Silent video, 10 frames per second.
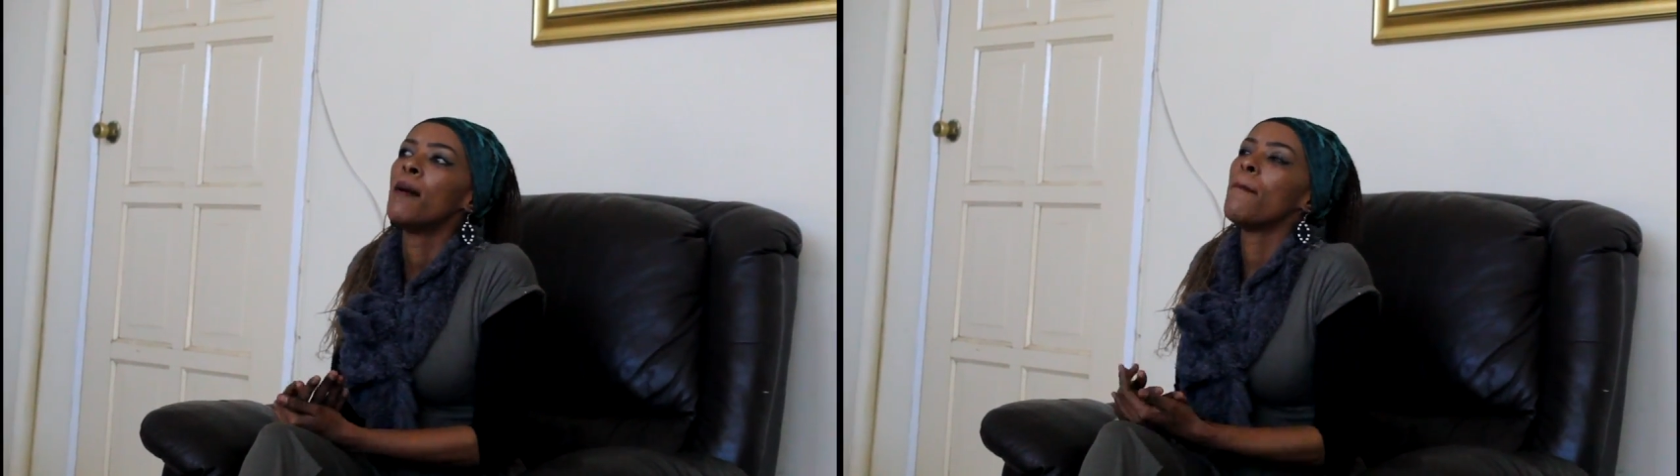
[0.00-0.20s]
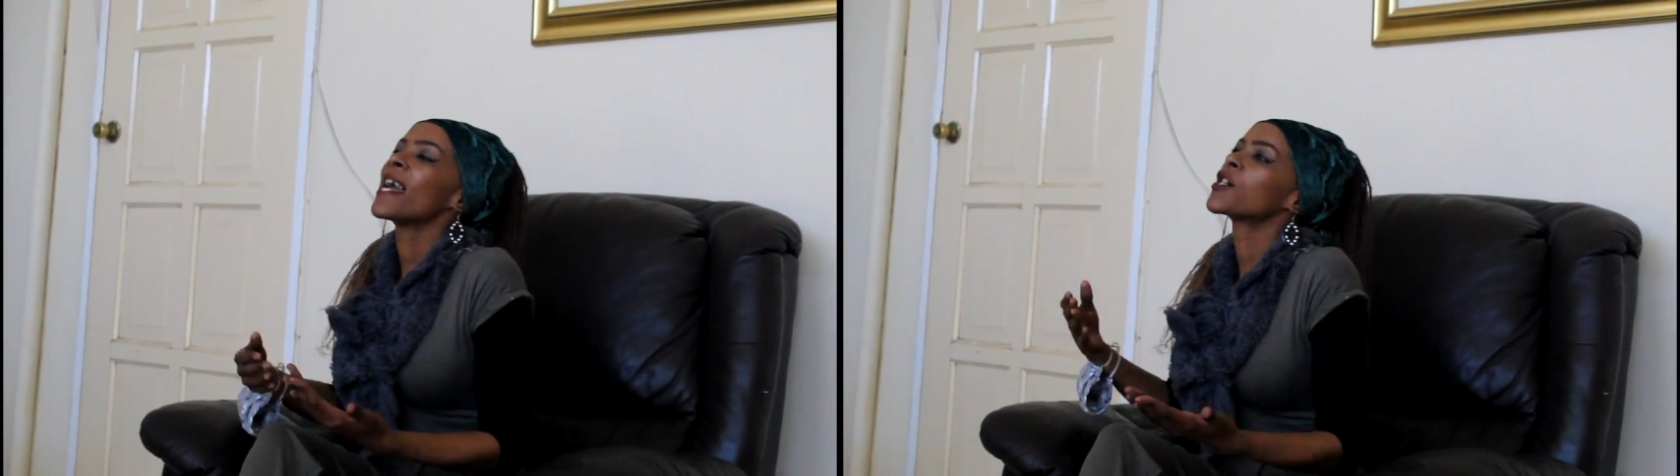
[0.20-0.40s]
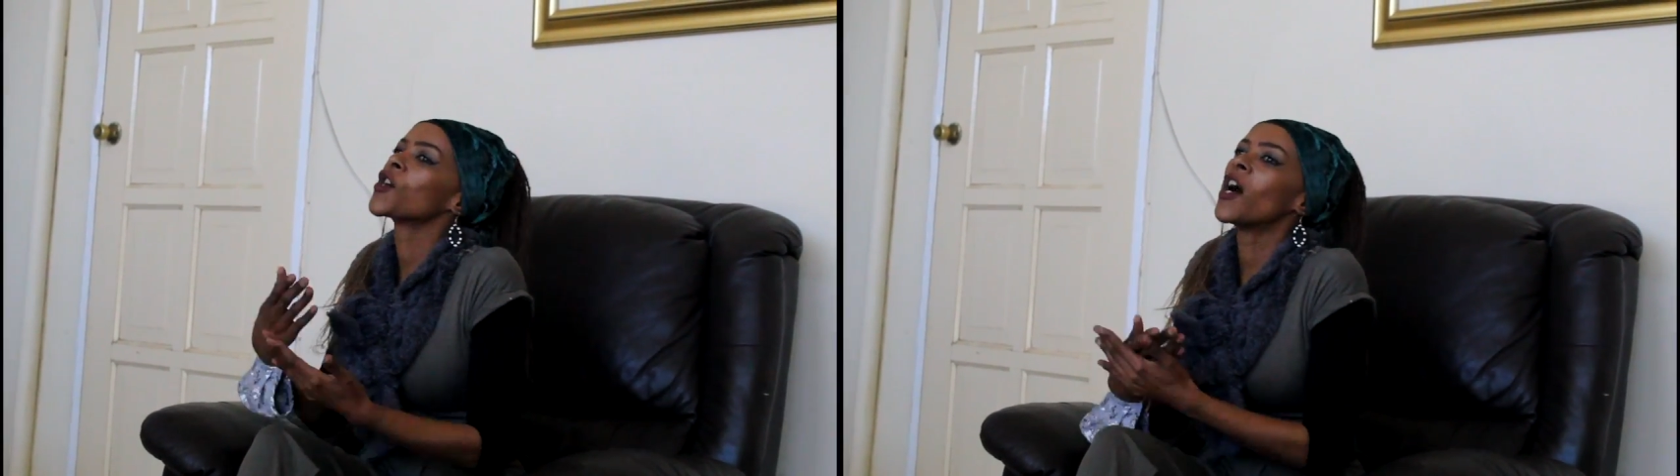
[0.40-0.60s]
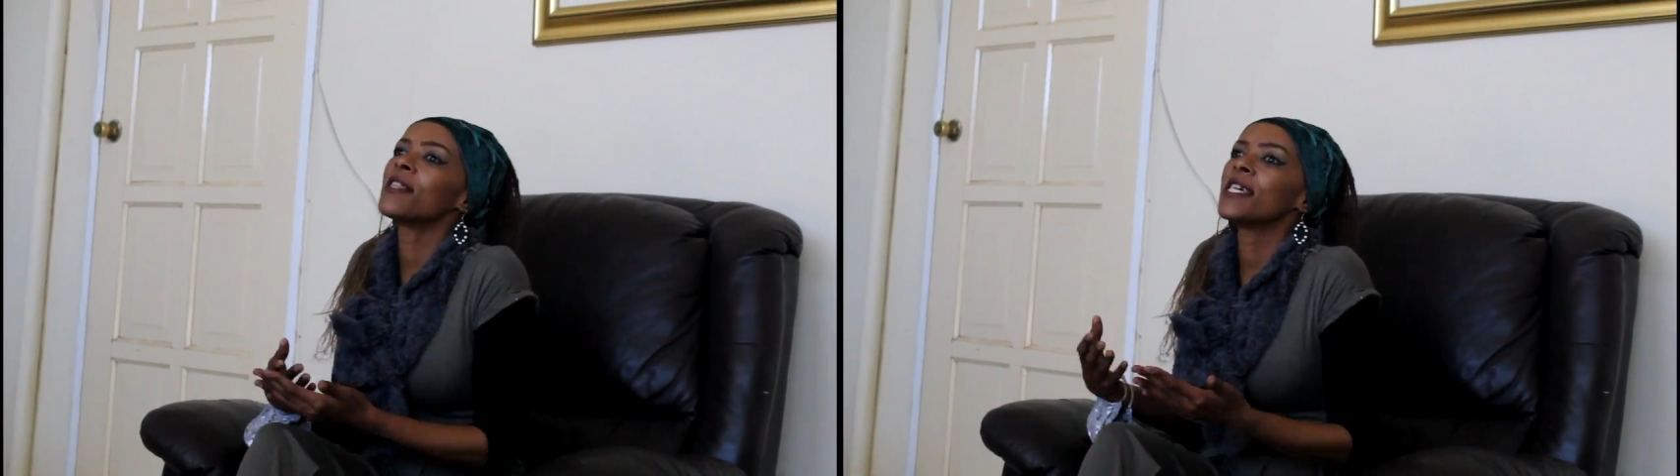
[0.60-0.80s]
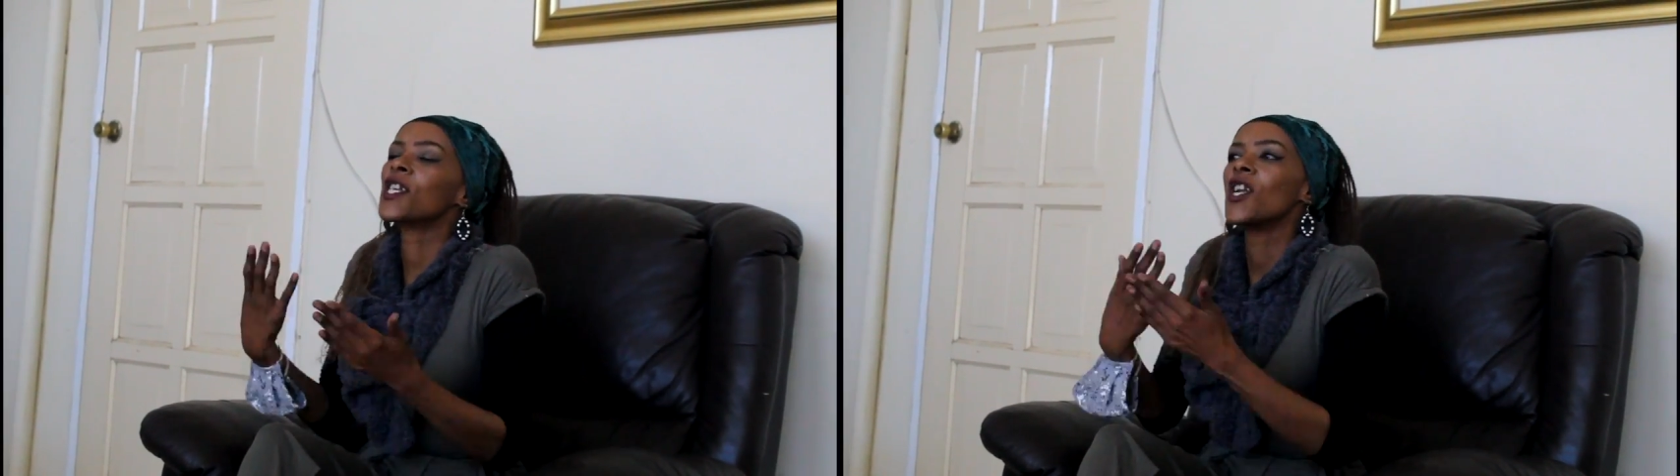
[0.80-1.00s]
make sure
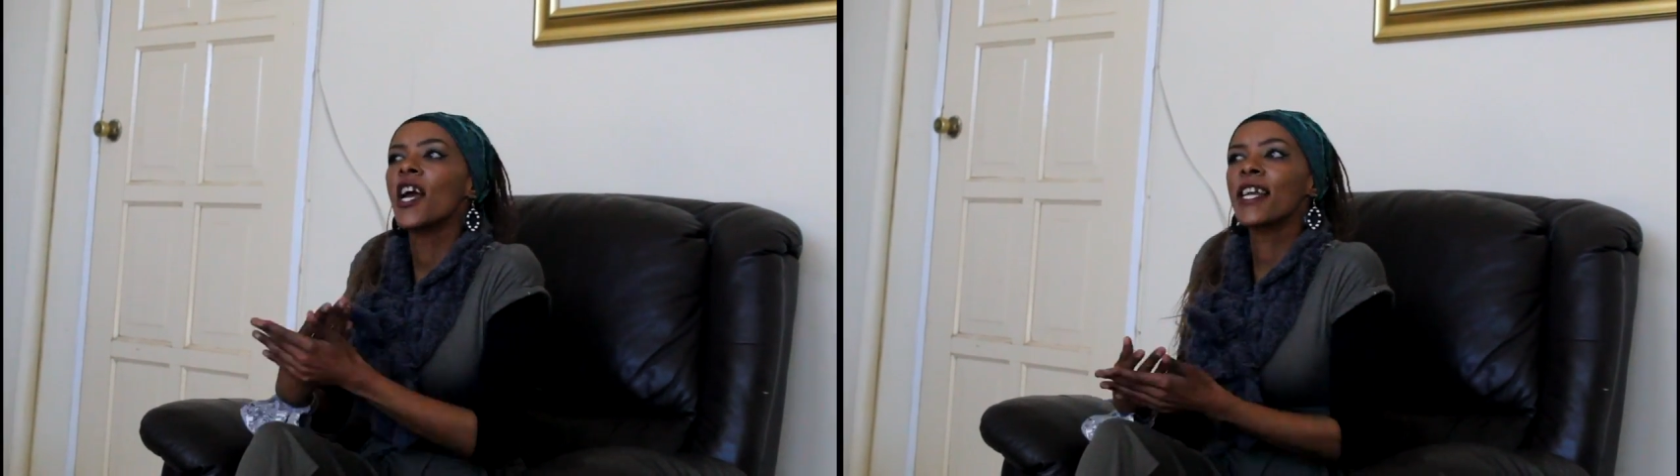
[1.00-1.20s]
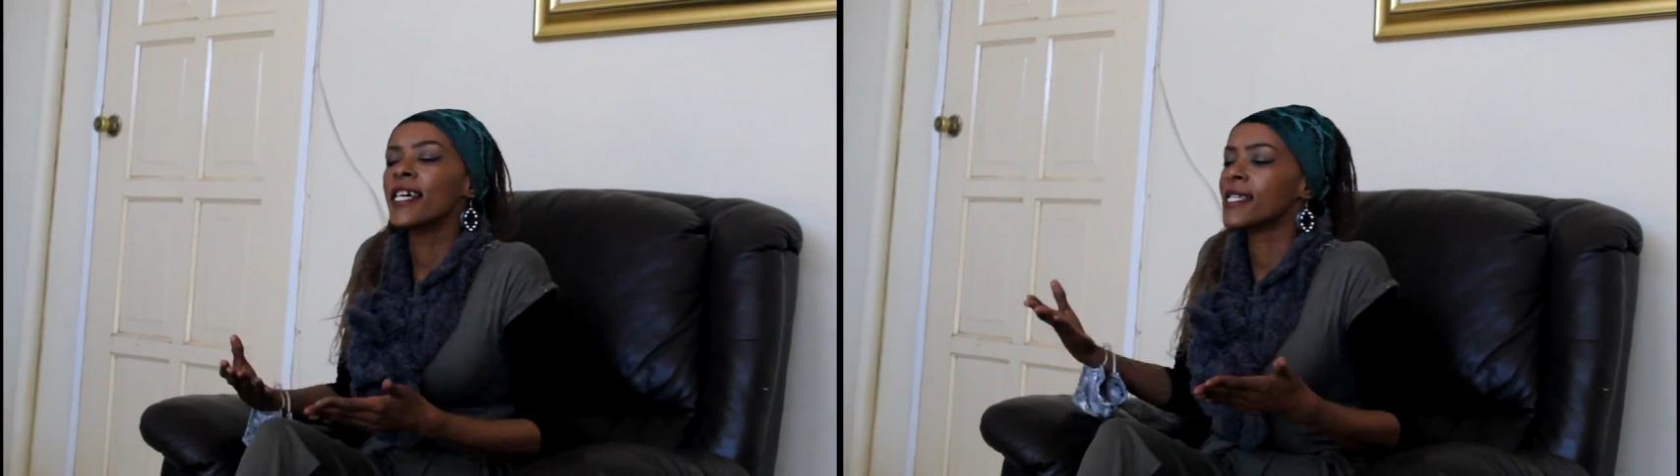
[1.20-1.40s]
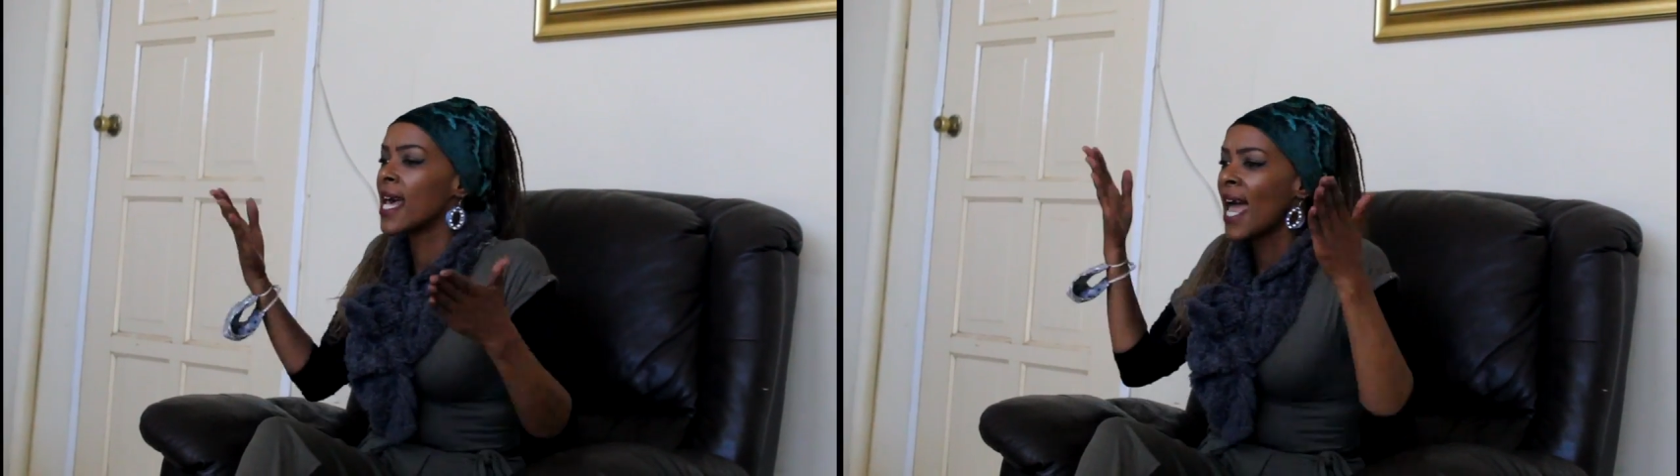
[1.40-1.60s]
these learners